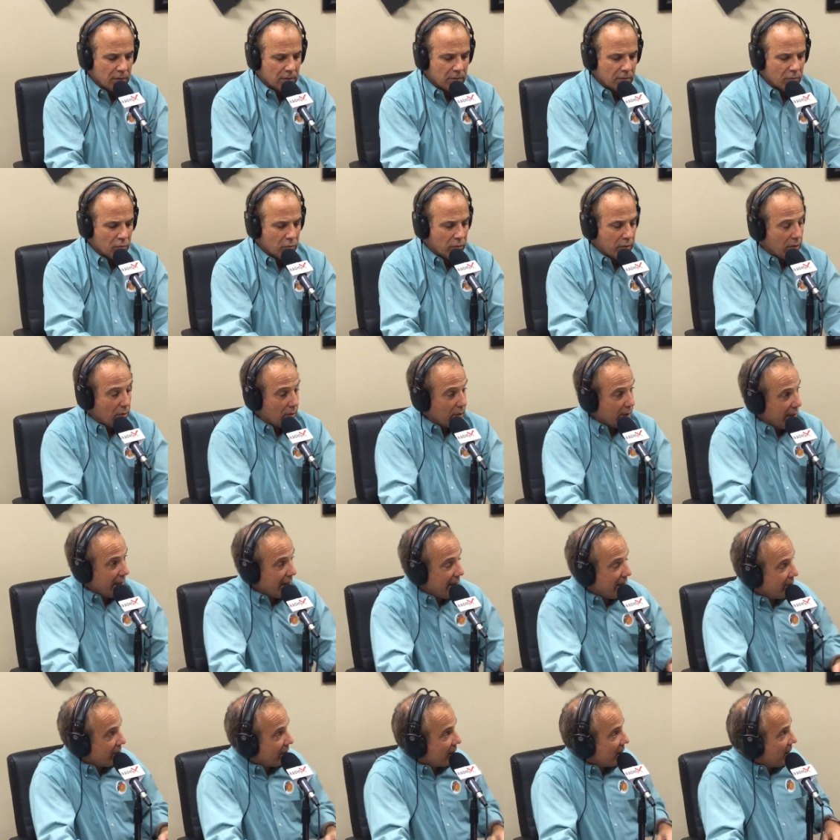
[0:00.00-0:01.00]
we only
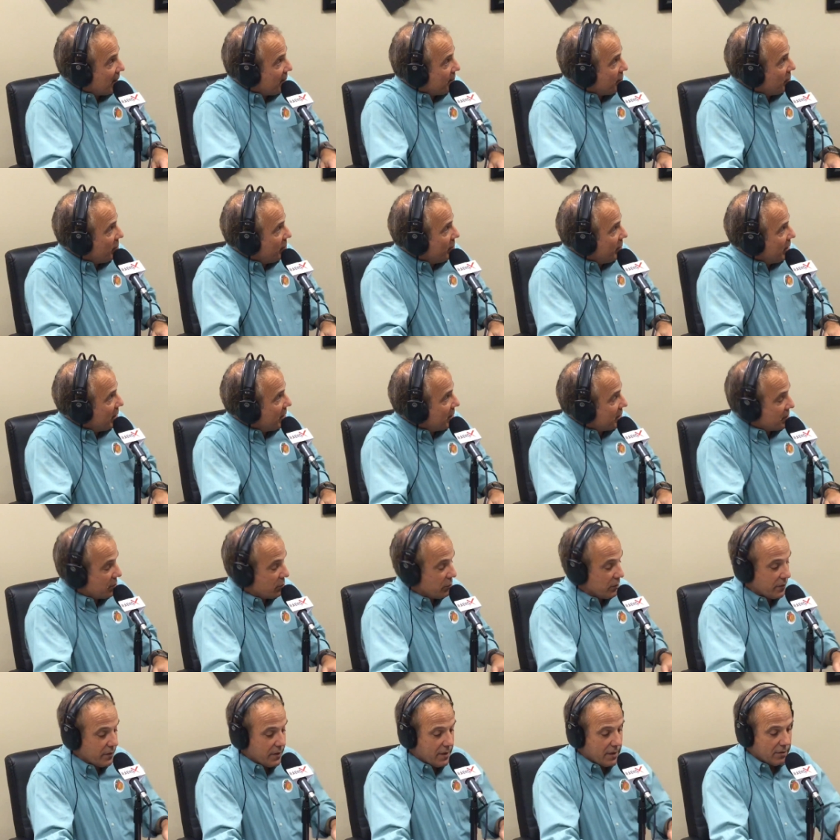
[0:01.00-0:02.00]
have a couple minutes.
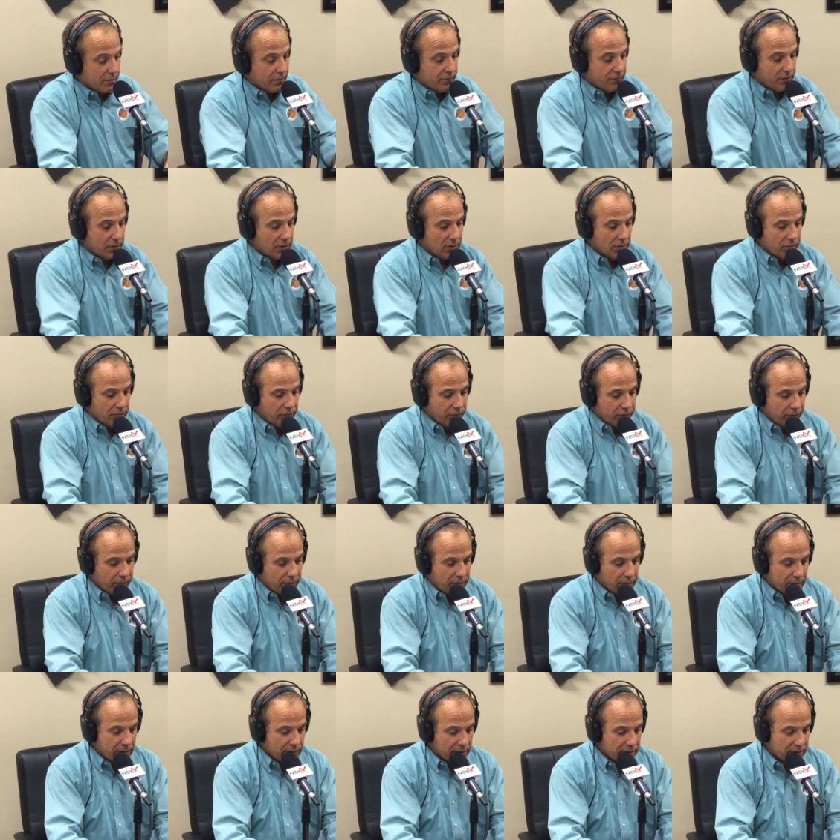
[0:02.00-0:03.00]
We've kind of flown through
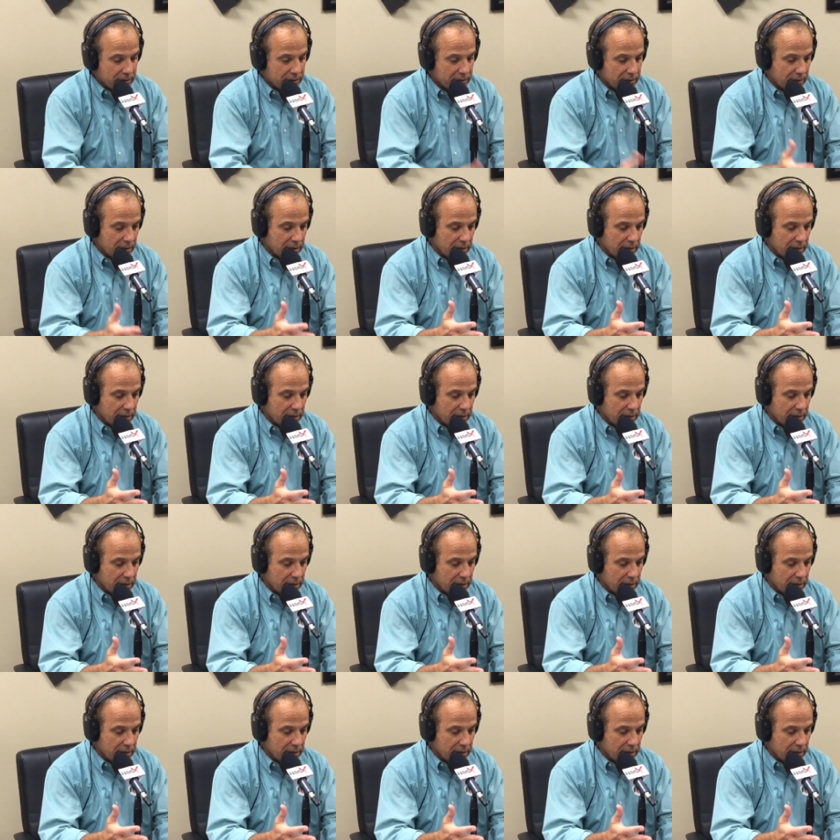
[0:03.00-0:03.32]
this,